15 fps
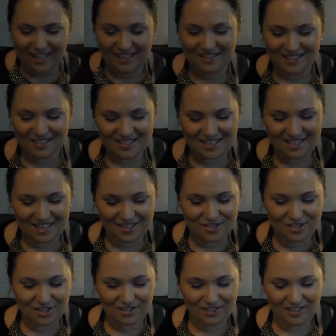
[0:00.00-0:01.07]
And this
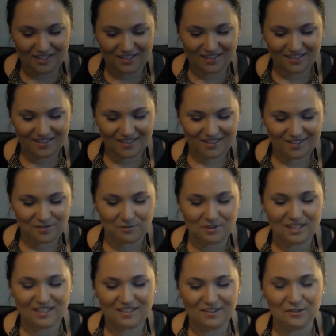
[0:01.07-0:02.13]
actually,
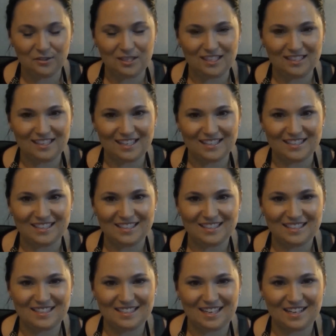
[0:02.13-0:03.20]
without looking at it,
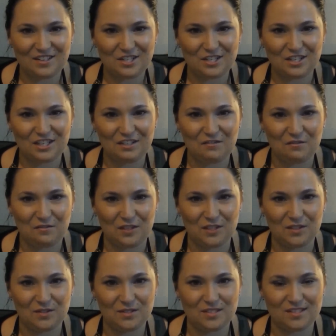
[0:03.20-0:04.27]
it actually
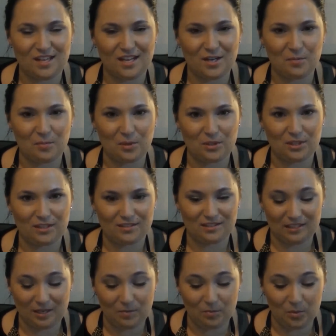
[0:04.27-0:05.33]
feels like a product that
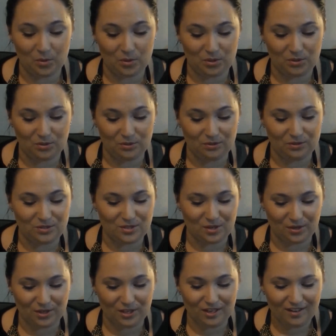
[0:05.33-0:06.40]
I bought you.
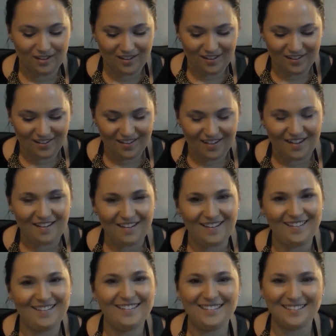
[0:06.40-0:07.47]
So
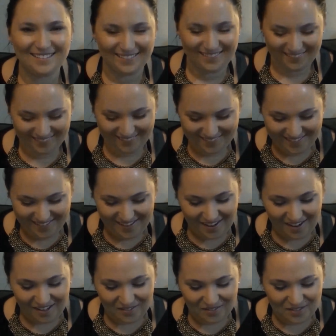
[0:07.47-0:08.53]

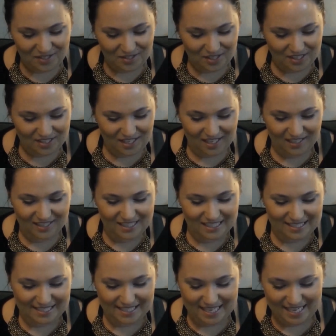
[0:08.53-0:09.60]
I'm so excited to
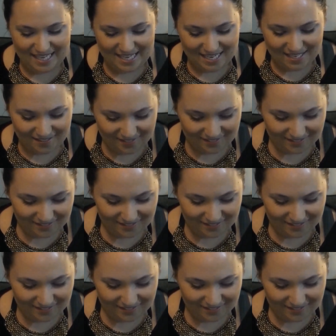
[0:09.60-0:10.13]
see.